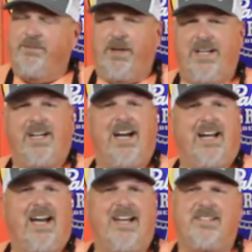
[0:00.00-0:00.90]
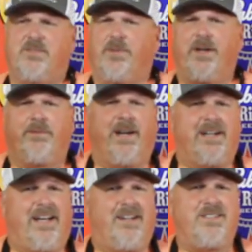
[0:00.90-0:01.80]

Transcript: Man, you got guys at spring break now